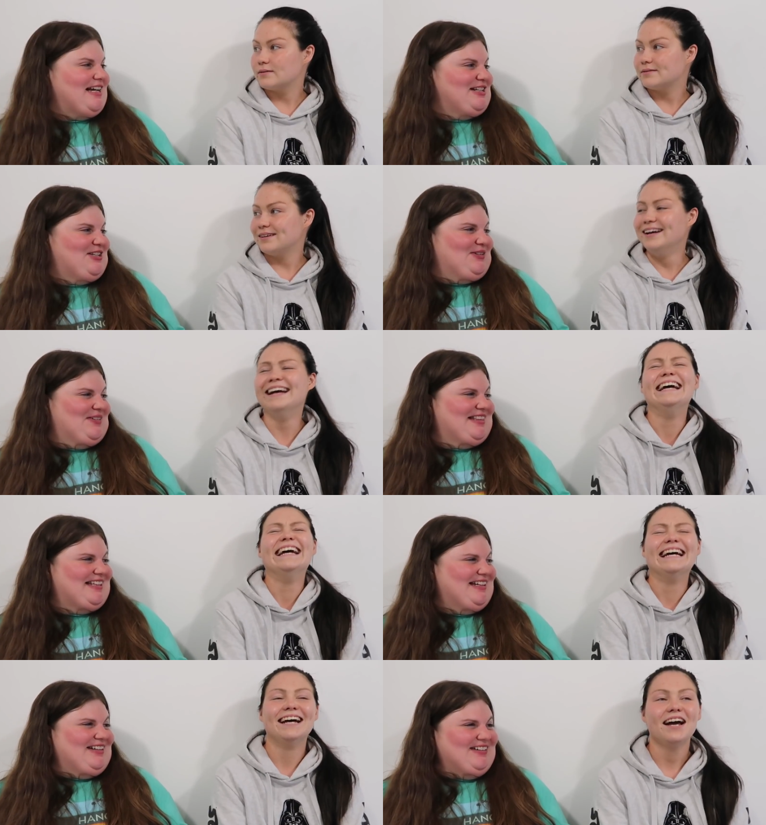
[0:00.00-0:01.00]
Speaker 1: tattoo
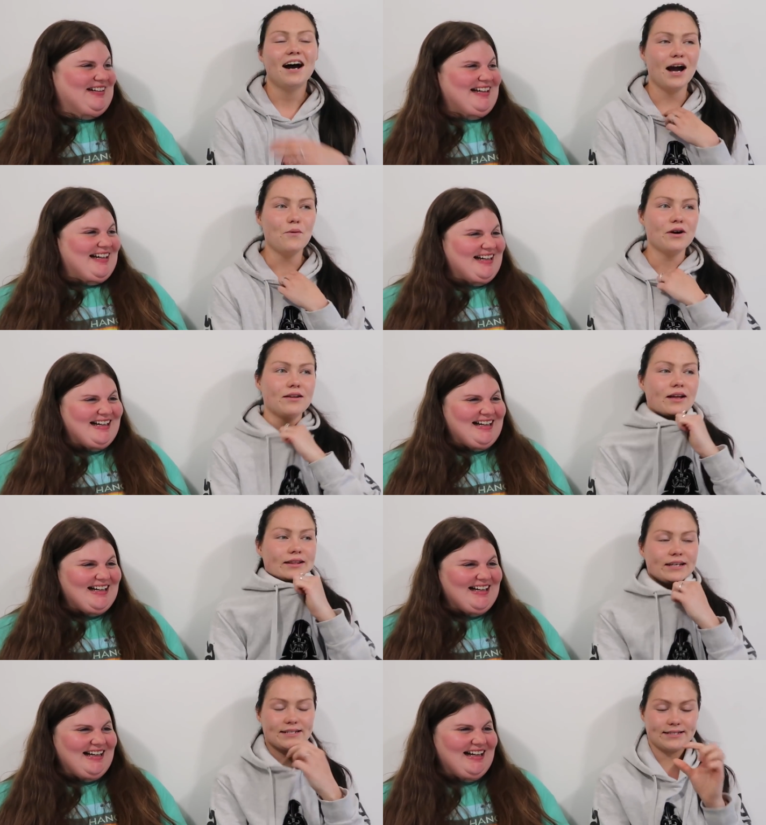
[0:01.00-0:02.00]
with you. I want
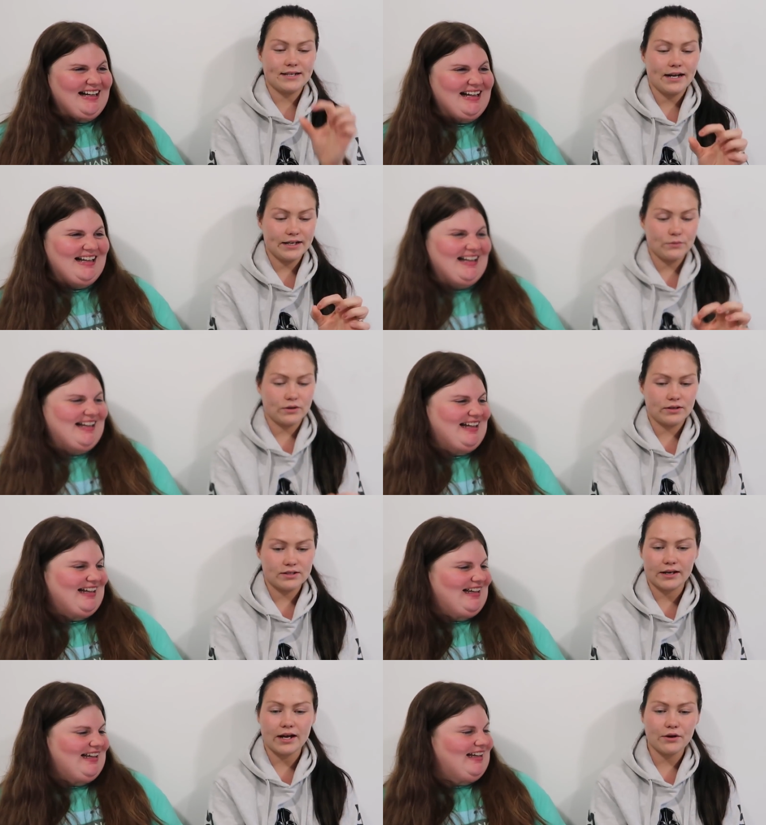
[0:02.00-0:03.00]
like these tiny
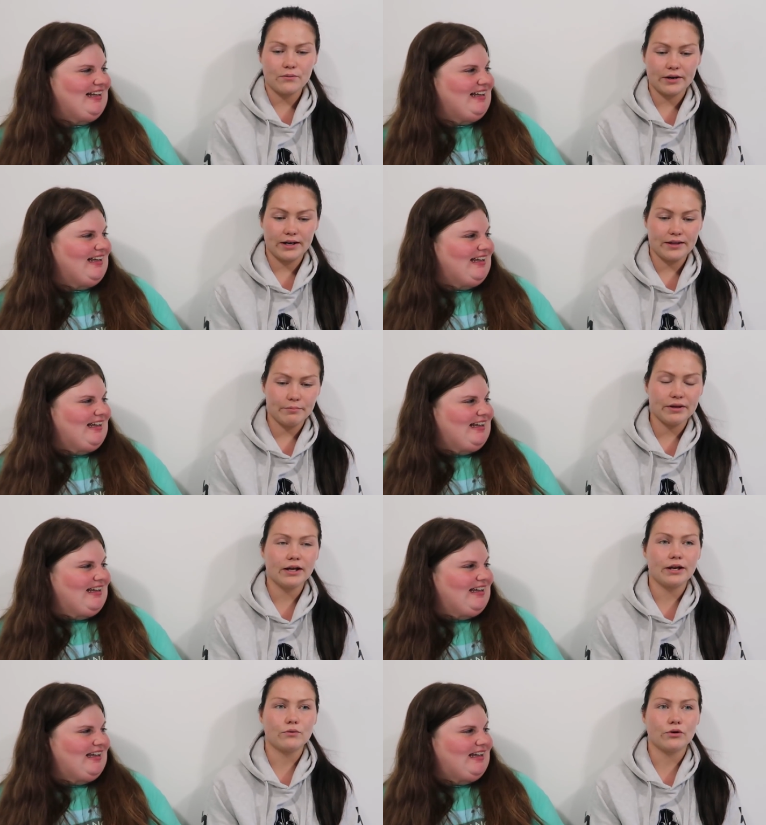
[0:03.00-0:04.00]
ones. Like I don't want anything big
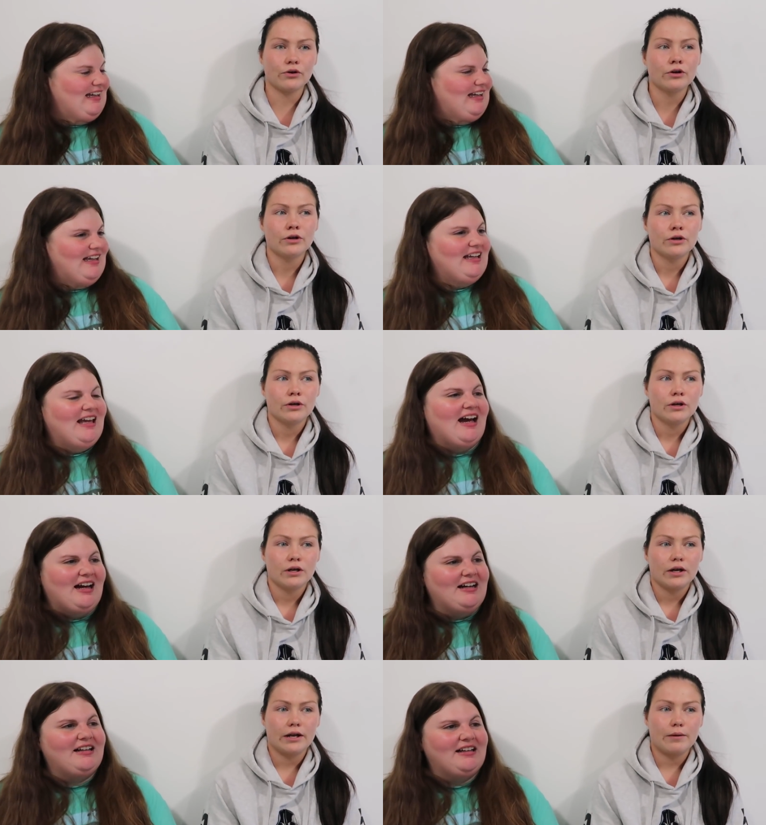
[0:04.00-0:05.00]
anymore.
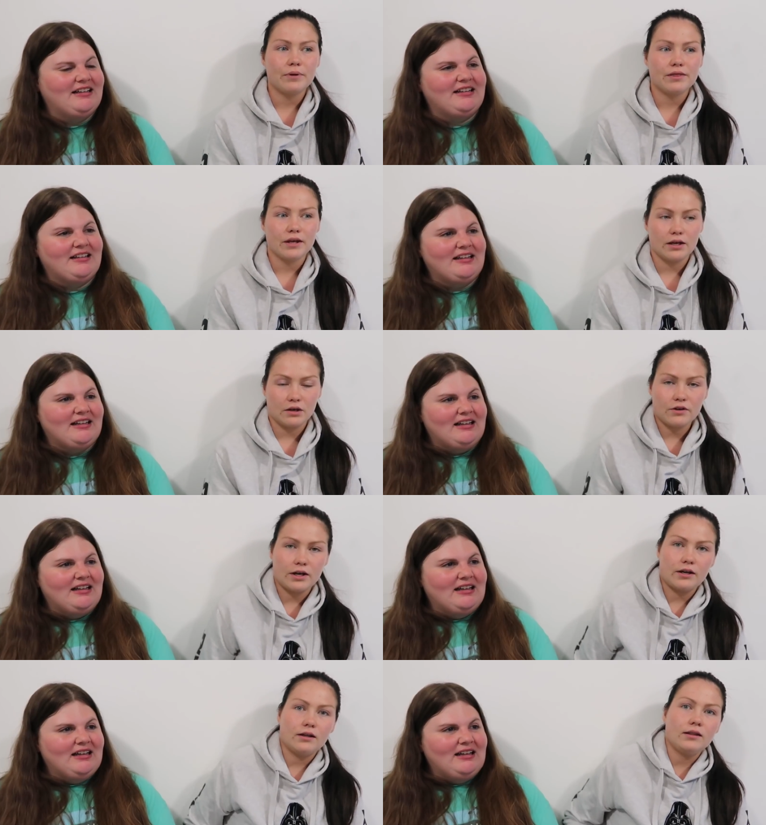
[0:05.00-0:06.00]
Yeah. And I've been thinking of
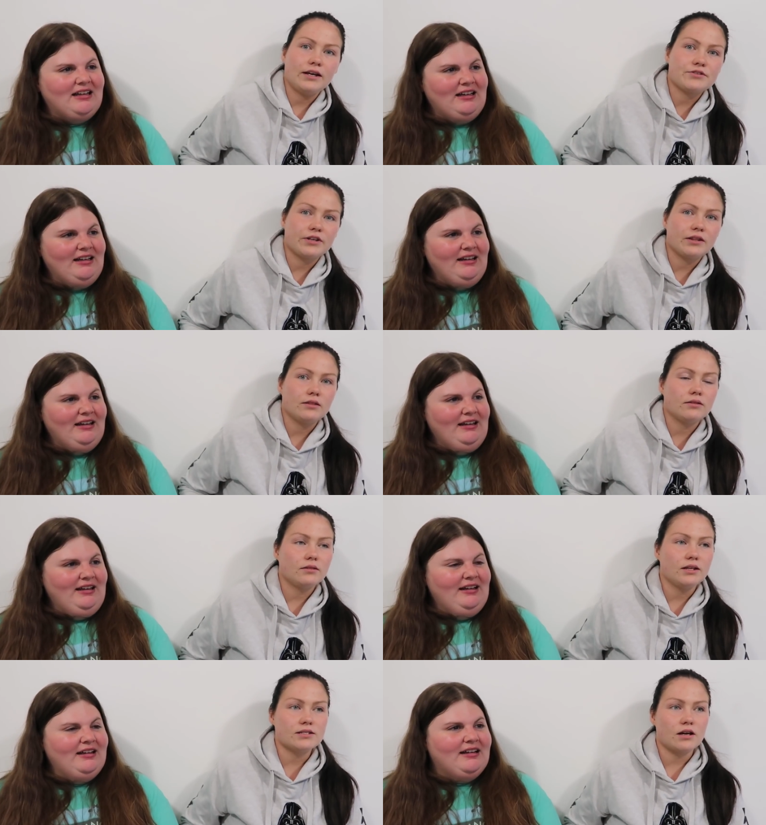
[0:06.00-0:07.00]
kind of lasering
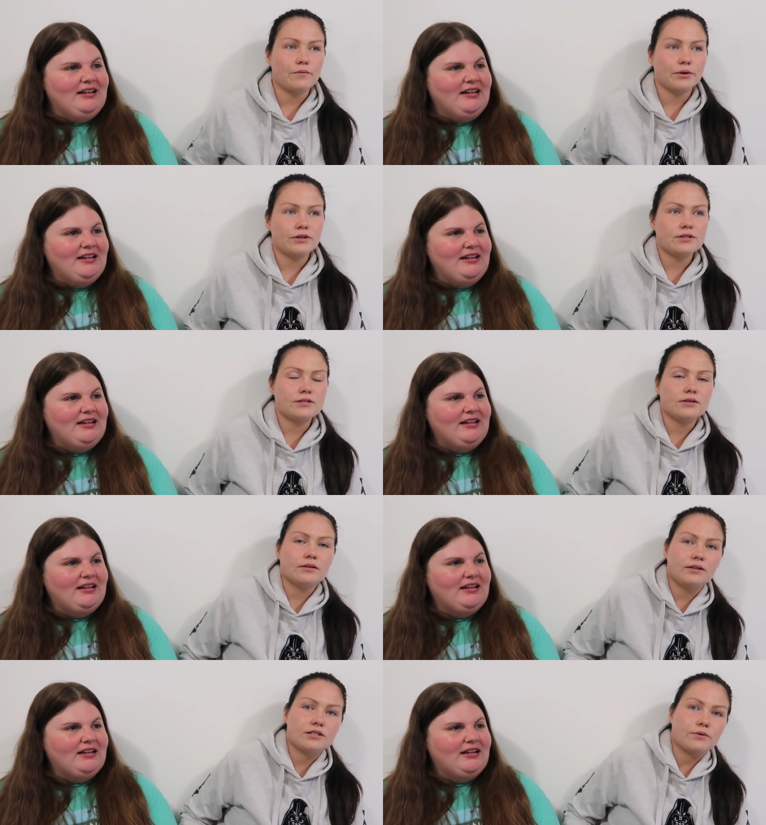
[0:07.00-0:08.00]
these off because
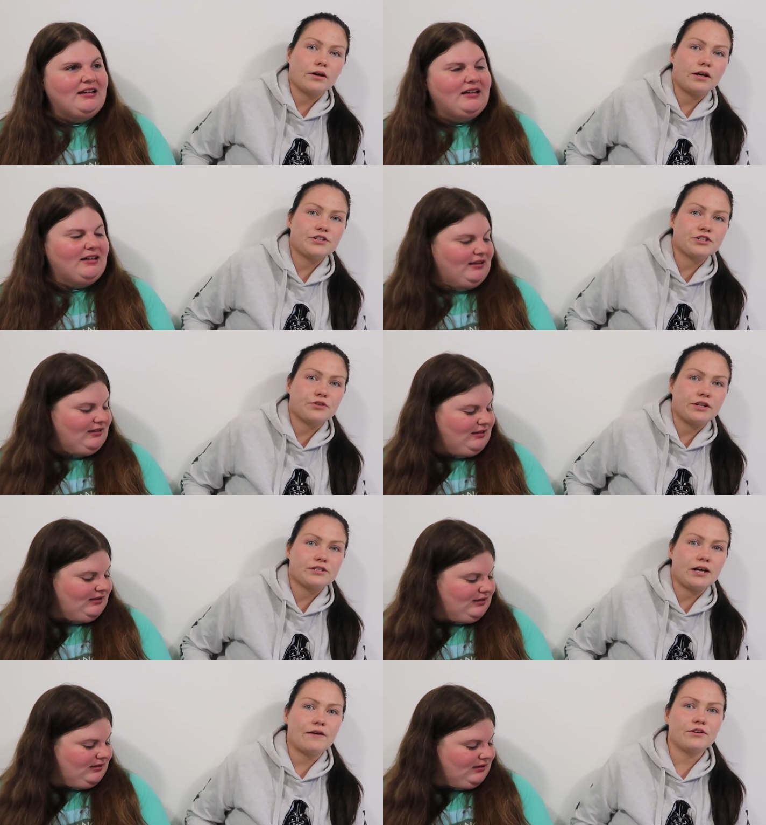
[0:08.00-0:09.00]
this one got
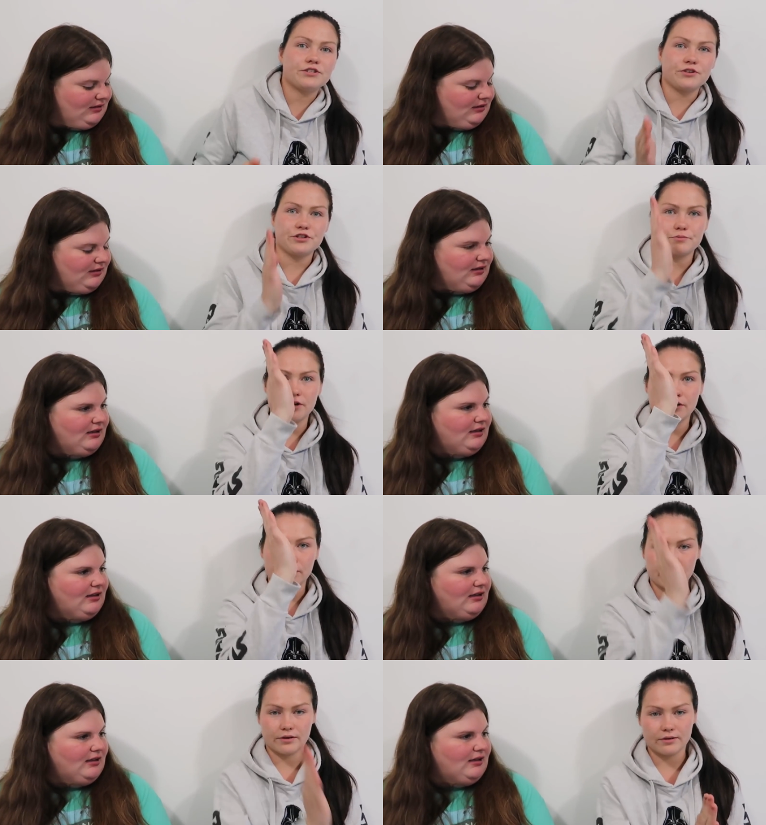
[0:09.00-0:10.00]
stretched. I have a stretch mark
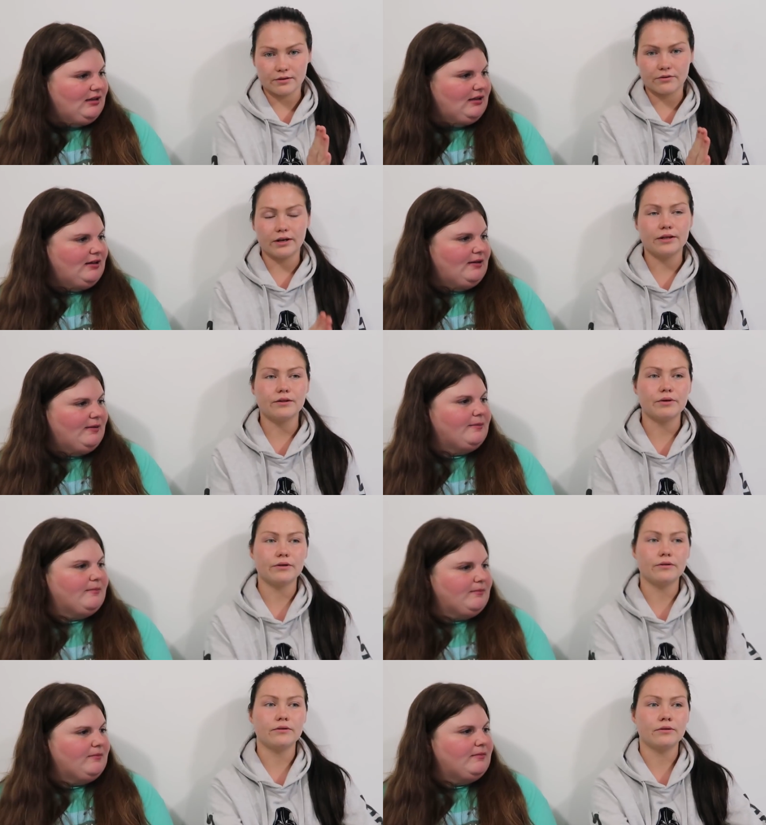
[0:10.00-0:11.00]
going right in the
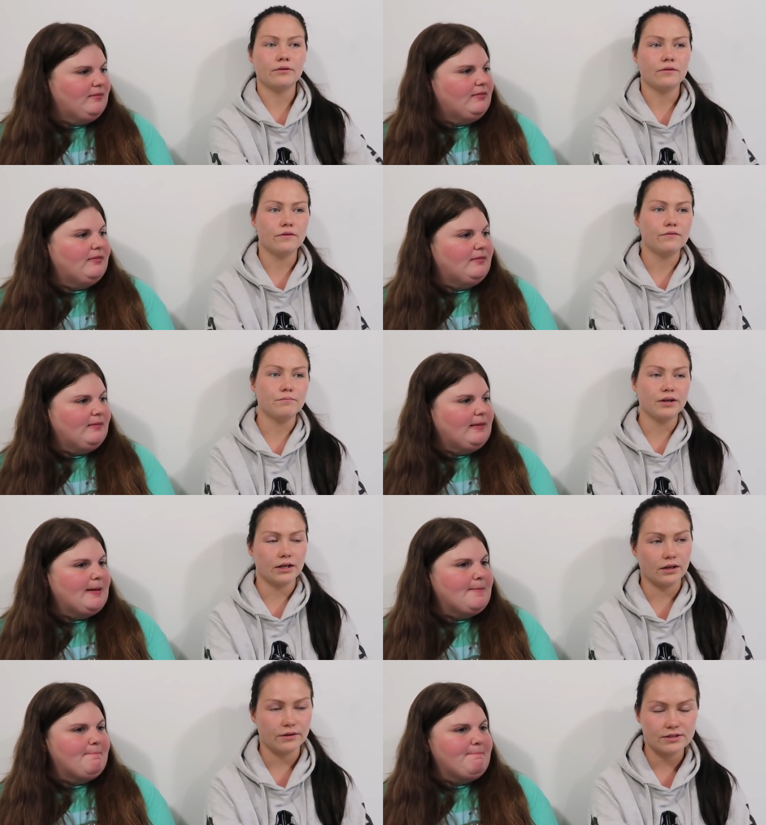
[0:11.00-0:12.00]
middle. The
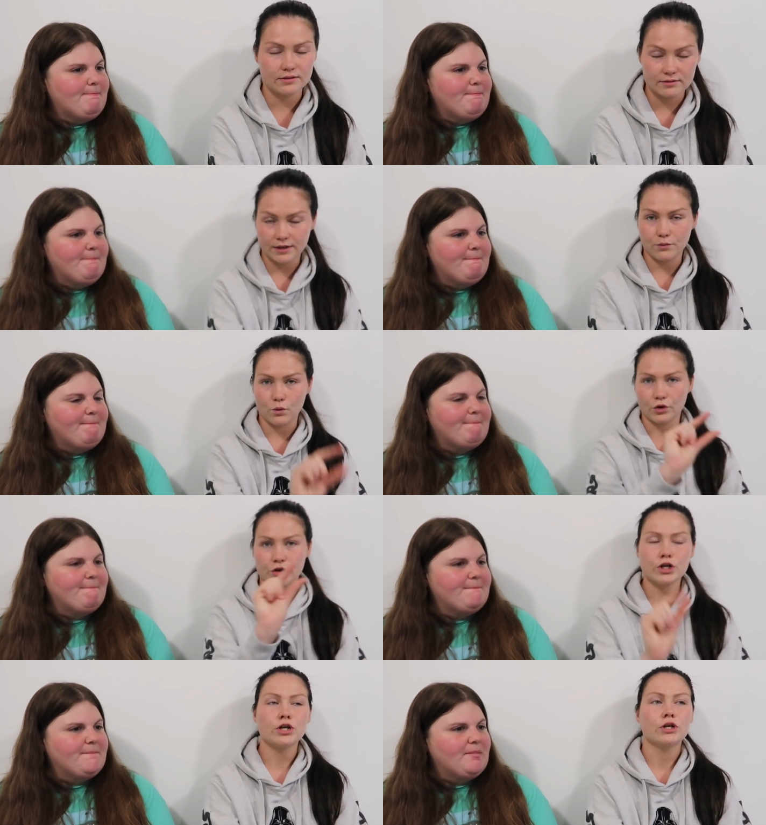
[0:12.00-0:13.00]
beginning it's like a
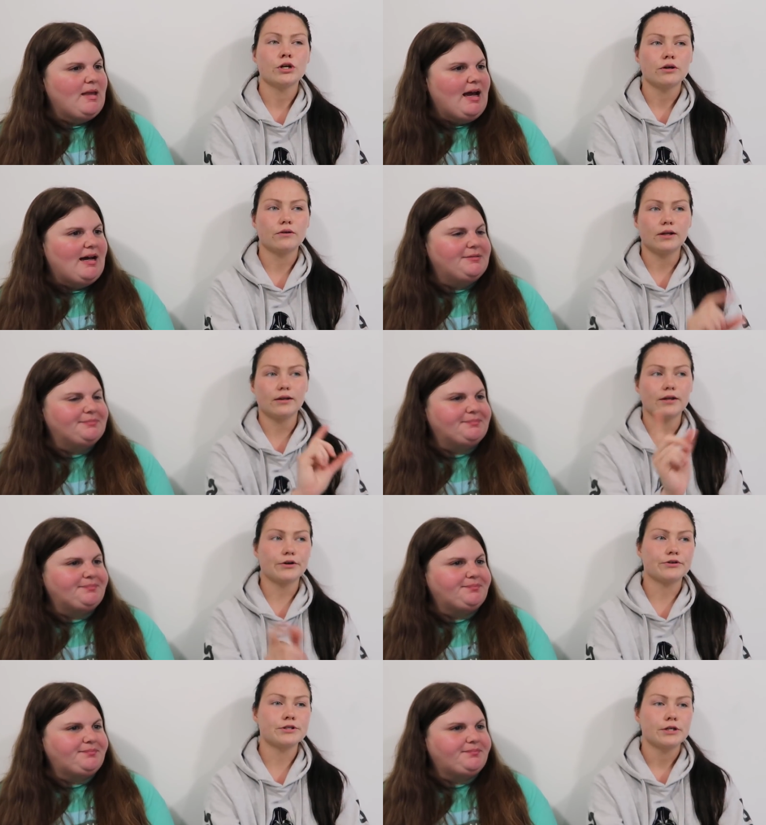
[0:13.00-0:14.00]
word. Yeah. Like
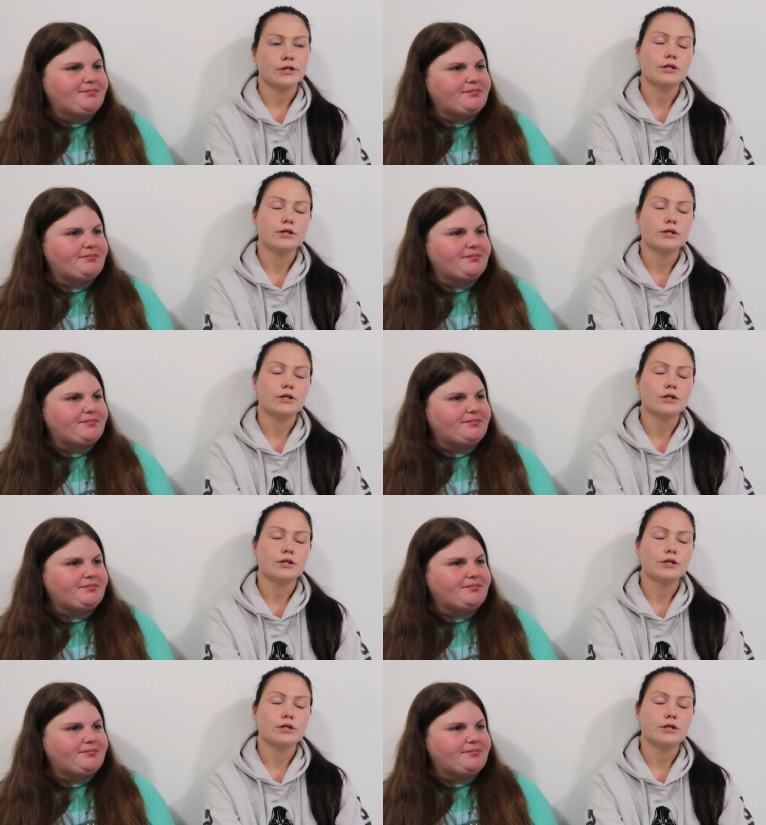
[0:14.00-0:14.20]
letters.